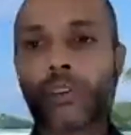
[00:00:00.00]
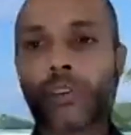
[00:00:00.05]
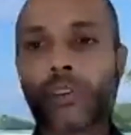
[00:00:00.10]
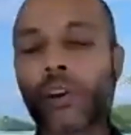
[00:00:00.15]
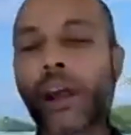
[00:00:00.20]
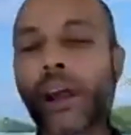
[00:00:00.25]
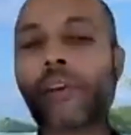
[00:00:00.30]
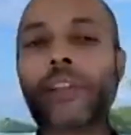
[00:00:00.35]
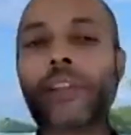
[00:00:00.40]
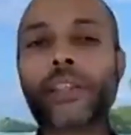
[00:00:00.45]

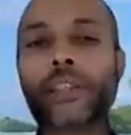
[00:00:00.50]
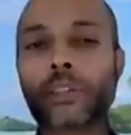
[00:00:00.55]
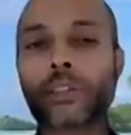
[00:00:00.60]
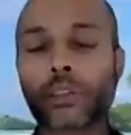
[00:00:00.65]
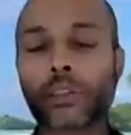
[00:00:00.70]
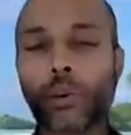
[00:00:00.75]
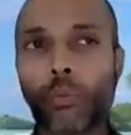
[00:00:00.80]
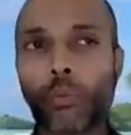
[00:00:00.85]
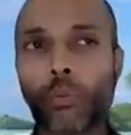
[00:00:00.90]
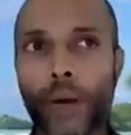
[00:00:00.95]
traveling
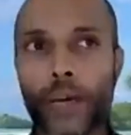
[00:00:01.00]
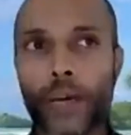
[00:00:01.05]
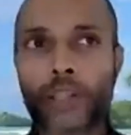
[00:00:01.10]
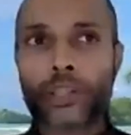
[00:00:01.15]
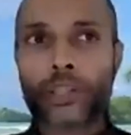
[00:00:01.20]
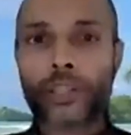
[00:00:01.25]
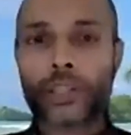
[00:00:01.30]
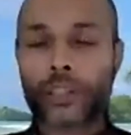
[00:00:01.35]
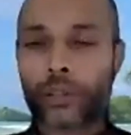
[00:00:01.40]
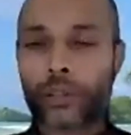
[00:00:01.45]
so
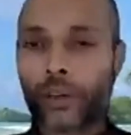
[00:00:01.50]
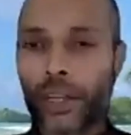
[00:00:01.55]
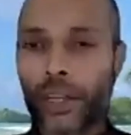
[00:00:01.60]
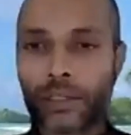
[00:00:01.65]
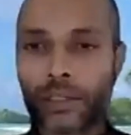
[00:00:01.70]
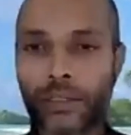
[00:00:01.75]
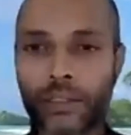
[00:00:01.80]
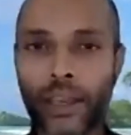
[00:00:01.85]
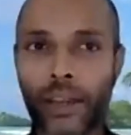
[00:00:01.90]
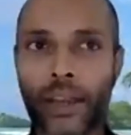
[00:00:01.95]
much in
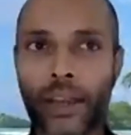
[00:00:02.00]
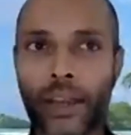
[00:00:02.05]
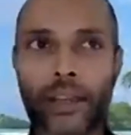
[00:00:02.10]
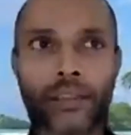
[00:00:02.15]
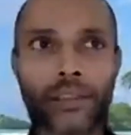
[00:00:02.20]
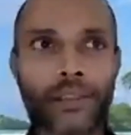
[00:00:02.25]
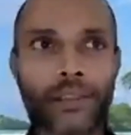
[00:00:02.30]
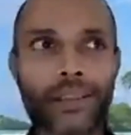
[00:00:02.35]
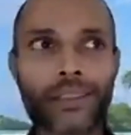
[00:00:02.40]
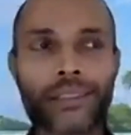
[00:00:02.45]
today's day and
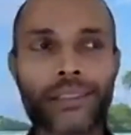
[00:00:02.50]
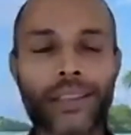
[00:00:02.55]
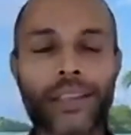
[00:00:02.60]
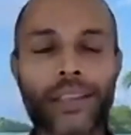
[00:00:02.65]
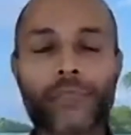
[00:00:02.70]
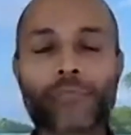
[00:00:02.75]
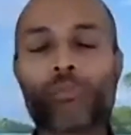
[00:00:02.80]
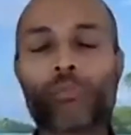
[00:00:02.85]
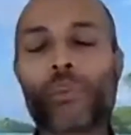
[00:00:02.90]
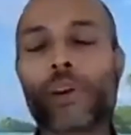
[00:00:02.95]
age, it's
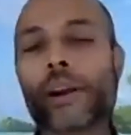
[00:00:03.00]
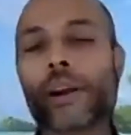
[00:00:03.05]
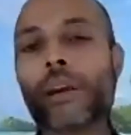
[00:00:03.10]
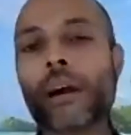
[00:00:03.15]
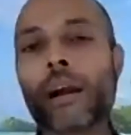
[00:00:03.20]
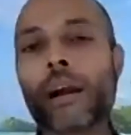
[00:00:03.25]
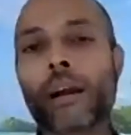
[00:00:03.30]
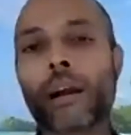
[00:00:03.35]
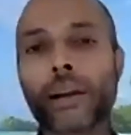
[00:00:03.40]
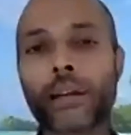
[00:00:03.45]
very
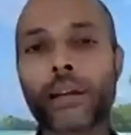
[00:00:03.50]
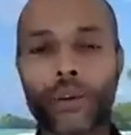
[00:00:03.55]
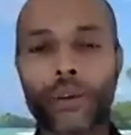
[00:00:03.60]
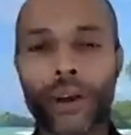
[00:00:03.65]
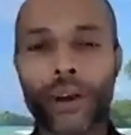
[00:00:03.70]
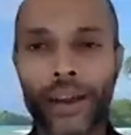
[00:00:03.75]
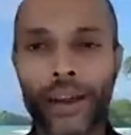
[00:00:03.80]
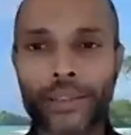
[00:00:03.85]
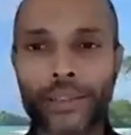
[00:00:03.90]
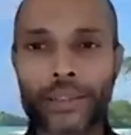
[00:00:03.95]
hard to
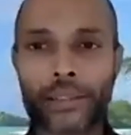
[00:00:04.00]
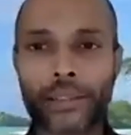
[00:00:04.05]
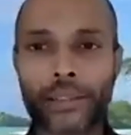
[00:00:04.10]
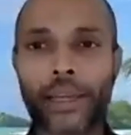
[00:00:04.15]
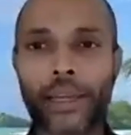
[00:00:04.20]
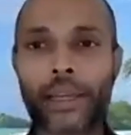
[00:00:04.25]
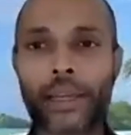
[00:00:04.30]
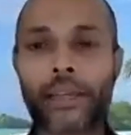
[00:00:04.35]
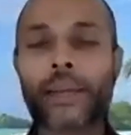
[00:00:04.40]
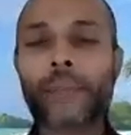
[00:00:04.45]

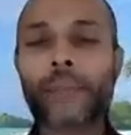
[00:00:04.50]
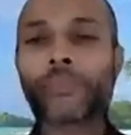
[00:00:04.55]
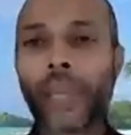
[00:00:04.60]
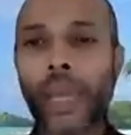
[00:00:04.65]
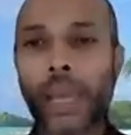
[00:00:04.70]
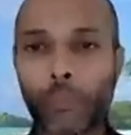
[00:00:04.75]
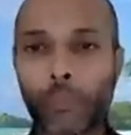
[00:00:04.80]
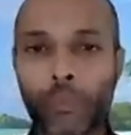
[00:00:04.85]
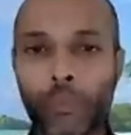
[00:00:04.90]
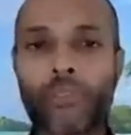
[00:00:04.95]
isolate
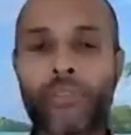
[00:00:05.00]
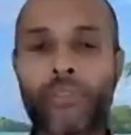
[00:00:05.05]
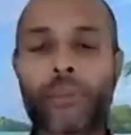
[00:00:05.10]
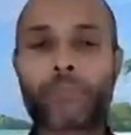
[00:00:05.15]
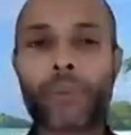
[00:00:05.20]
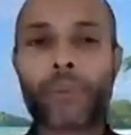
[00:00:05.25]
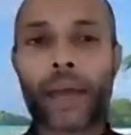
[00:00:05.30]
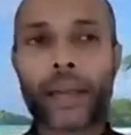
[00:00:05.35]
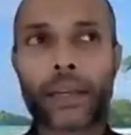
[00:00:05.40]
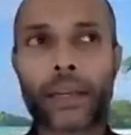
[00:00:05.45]
and prevent
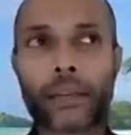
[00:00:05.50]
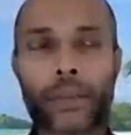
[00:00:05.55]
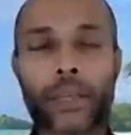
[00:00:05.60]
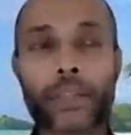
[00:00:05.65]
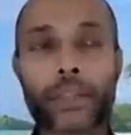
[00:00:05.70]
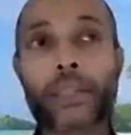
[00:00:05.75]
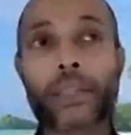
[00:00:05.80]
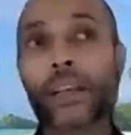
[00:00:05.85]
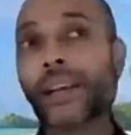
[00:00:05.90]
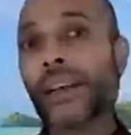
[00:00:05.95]
pandemics.
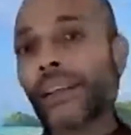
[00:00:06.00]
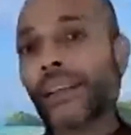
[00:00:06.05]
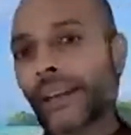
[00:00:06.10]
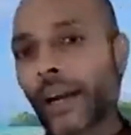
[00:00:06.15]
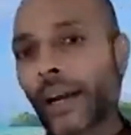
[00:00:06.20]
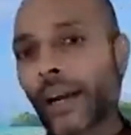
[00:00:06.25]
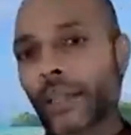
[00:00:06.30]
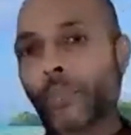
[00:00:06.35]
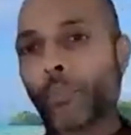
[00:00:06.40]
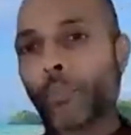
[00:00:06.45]
The
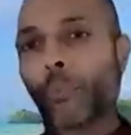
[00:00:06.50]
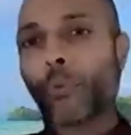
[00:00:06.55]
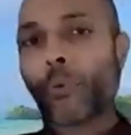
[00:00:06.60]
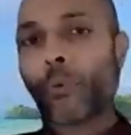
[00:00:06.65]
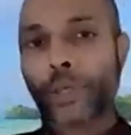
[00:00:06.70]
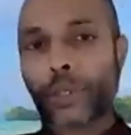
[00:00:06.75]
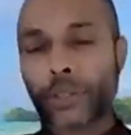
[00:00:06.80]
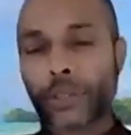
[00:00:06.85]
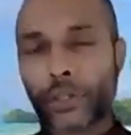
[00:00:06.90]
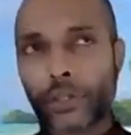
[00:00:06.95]
other
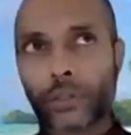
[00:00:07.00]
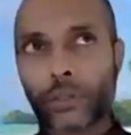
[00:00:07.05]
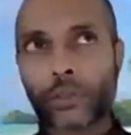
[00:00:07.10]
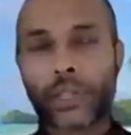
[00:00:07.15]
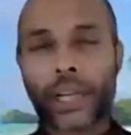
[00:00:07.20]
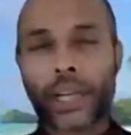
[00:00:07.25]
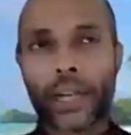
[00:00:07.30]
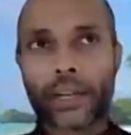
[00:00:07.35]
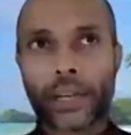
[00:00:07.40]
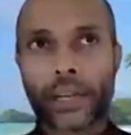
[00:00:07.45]
point too
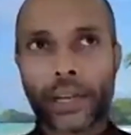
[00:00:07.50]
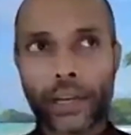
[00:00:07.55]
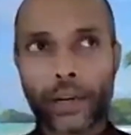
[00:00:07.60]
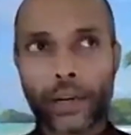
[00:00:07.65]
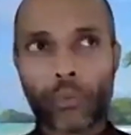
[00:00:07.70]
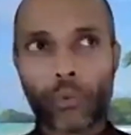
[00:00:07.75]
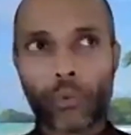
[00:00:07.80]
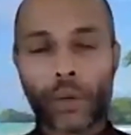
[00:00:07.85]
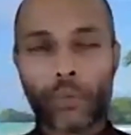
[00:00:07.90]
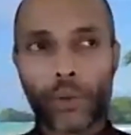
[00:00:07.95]
that I kind of
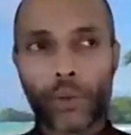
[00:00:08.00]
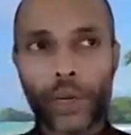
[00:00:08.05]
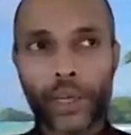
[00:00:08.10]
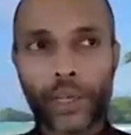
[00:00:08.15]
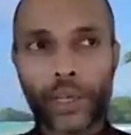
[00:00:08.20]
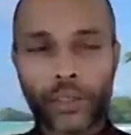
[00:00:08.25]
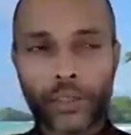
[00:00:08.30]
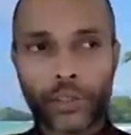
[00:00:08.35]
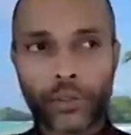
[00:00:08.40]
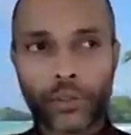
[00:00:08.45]
want to bring
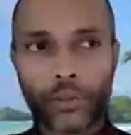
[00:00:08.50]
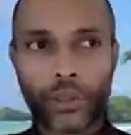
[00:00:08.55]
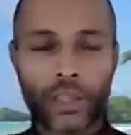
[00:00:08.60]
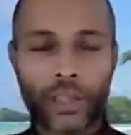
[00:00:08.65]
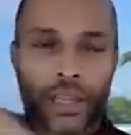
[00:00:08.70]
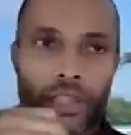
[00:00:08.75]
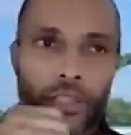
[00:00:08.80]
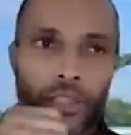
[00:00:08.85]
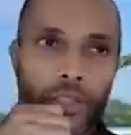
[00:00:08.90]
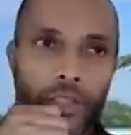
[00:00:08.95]
to
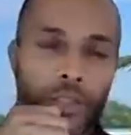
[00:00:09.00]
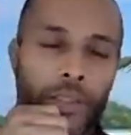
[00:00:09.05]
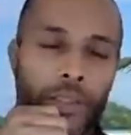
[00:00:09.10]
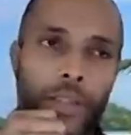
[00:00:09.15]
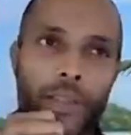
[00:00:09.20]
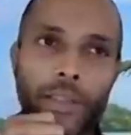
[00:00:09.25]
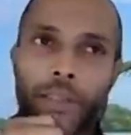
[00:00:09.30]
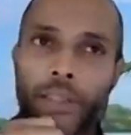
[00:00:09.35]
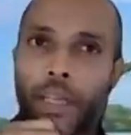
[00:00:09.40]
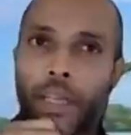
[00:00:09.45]
attention
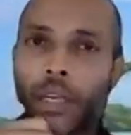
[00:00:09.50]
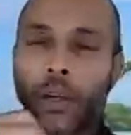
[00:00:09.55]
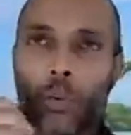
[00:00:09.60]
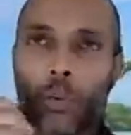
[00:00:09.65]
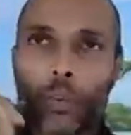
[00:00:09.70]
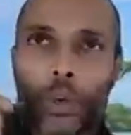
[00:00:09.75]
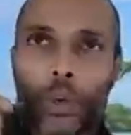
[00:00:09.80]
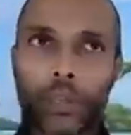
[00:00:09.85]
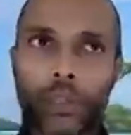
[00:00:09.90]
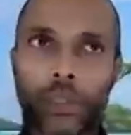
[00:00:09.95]
is
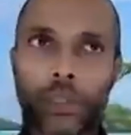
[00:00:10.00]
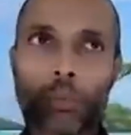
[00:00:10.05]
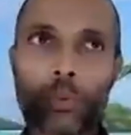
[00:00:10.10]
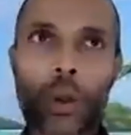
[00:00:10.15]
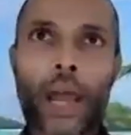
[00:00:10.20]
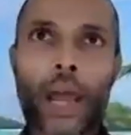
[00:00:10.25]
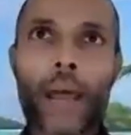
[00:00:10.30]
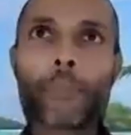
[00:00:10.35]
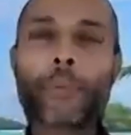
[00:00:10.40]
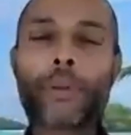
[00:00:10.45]
with the
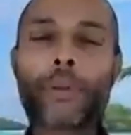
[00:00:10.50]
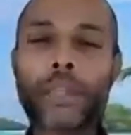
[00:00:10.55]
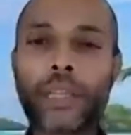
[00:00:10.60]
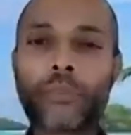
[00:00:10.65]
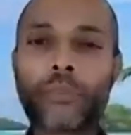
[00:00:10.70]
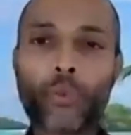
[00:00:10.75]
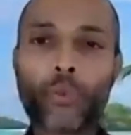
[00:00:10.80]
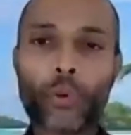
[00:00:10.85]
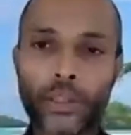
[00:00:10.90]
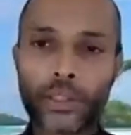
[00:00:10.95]
rapid
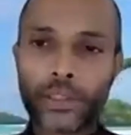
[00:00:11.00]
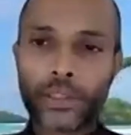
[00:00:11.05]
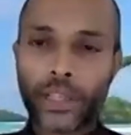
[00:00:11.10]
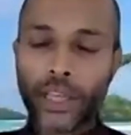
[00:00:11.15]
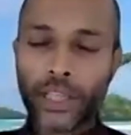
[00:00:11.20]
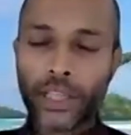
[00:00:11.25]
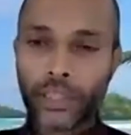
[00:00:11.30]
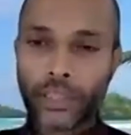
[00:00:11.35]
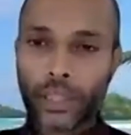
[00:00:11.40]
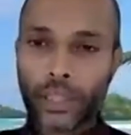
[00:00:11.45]

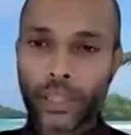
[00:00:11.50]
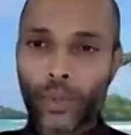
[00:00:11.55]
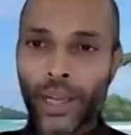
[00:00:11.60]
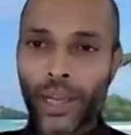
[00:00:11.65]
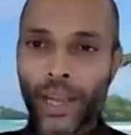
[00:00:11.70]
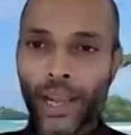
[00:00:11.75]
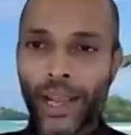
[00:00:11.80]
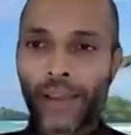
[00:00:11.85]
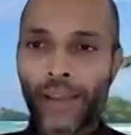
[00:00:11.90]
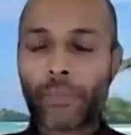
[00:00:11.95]
deforestation that we
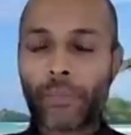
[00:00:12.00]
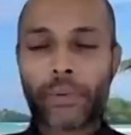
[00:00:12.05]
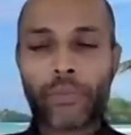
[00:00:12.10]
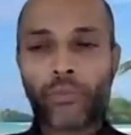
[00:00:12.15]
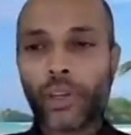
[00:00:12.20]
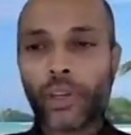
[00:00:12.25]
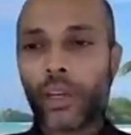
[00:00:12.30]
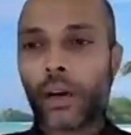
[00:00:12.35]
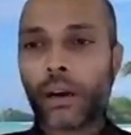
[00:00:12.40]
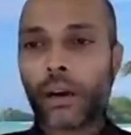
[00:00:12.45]
have. I mean,
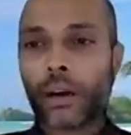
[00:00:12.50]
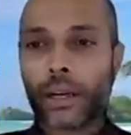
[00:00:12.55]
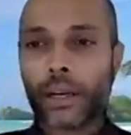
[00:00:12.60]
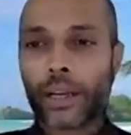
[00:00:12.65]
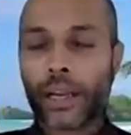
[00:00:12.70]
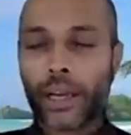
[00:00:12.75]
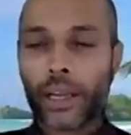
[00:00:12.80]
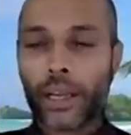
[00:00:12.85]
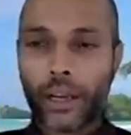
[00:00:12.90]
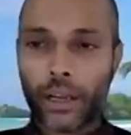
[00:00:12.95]
we are
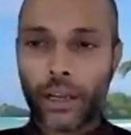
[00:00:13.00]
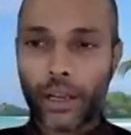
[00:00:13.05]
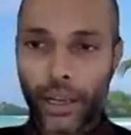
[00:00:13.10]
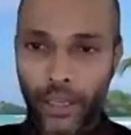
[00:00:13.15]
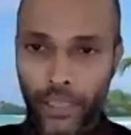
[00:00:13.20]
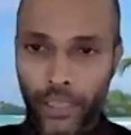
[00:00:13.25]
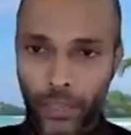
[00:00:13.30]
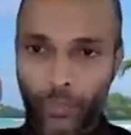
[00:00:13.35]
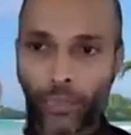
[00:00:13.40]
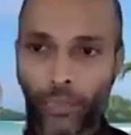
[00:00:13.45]
getting
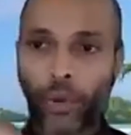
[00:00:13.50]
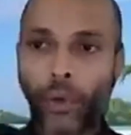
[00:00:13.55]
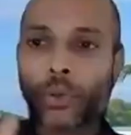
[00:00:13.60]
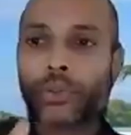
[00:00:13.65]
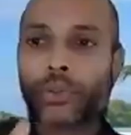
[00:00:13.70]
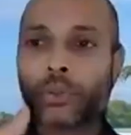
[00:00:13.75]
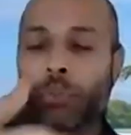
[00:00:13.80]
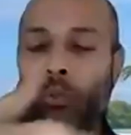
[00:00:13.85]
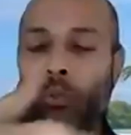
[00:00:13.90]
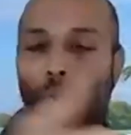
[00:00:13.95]

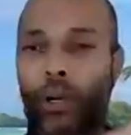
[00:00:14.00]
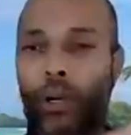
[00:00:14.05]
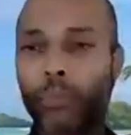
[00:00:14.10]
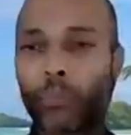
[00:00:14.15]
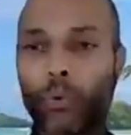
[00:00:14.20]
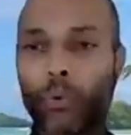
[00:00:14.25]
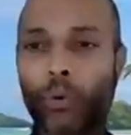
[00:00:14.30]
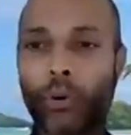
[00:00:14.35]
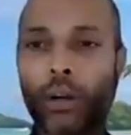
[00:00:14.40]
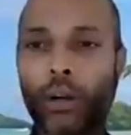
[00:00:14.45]
exposed more and
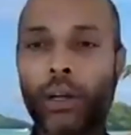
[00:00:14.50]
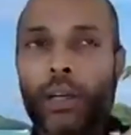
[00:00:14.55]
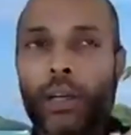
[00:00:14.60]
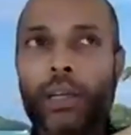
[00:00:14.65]
more